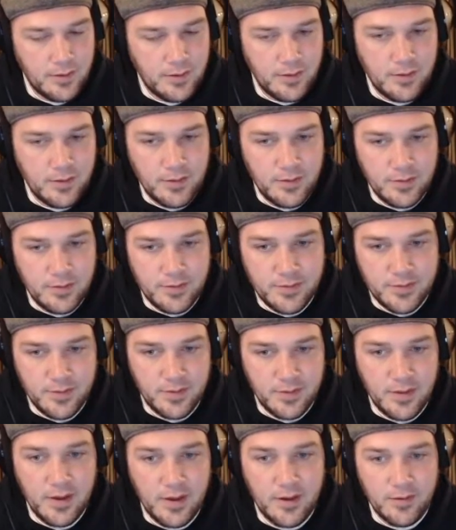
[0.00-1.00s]
It's
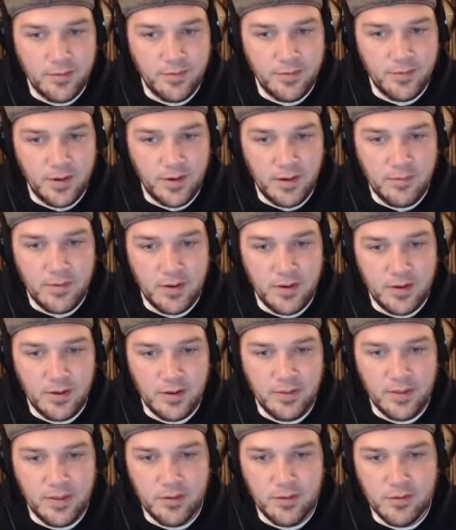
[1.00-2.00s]
like, I mean, I
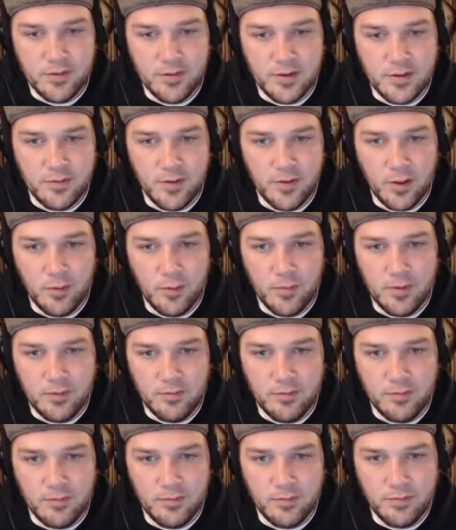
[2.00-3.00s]
think it was in development.
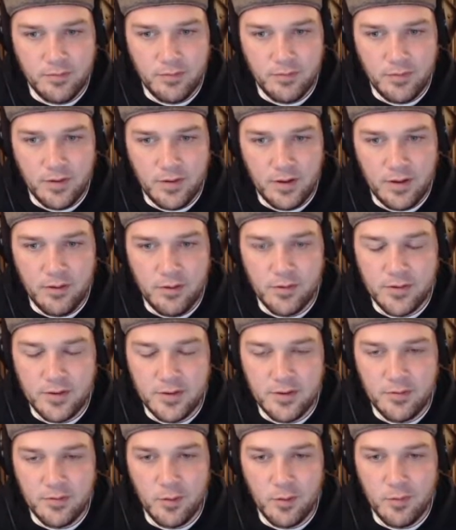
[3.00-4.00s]
It was in
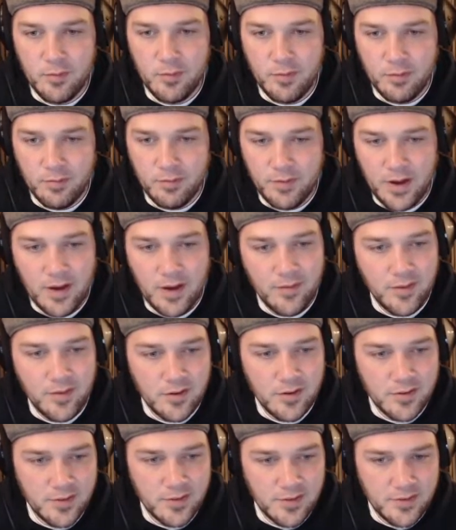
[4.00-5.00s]
development for 5
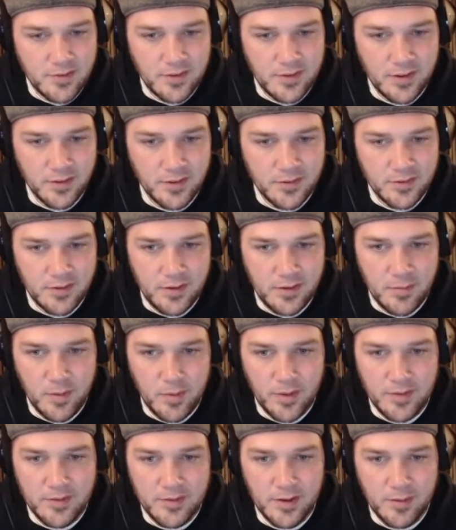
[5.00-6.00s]
years, and this DLC, by
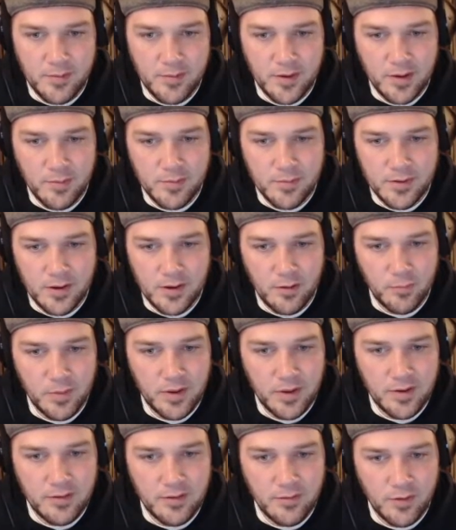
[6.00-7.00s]
the time it comes out, will be
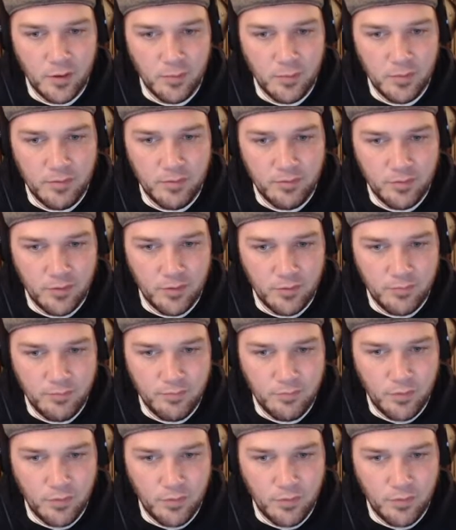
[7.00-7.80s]
in development for what,